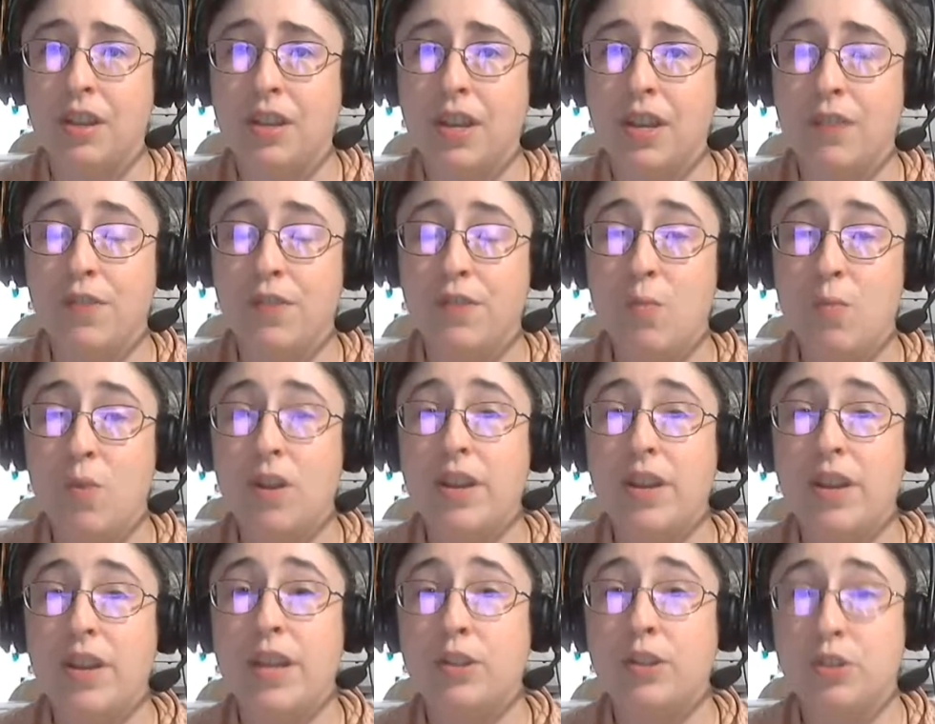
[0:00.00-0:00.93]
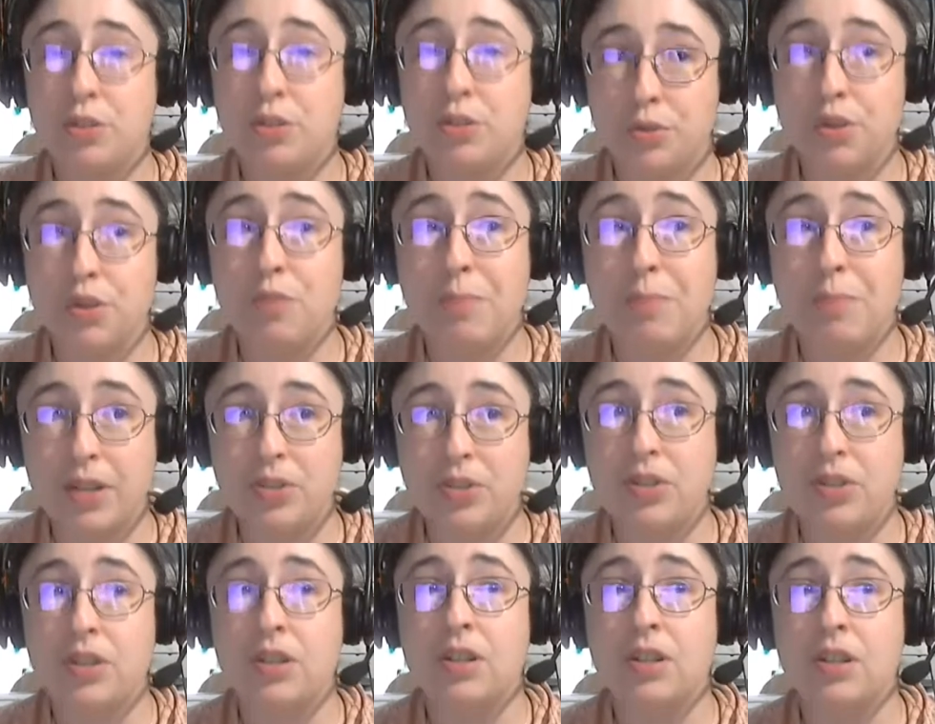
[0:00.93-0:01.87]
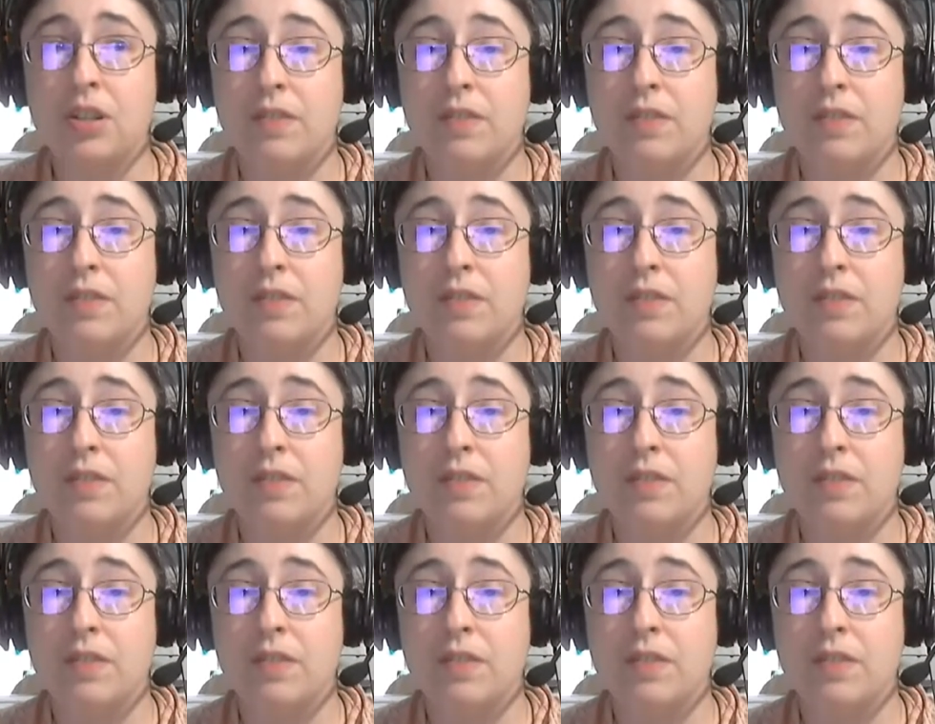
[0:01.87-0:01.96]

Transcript: If you want a true picture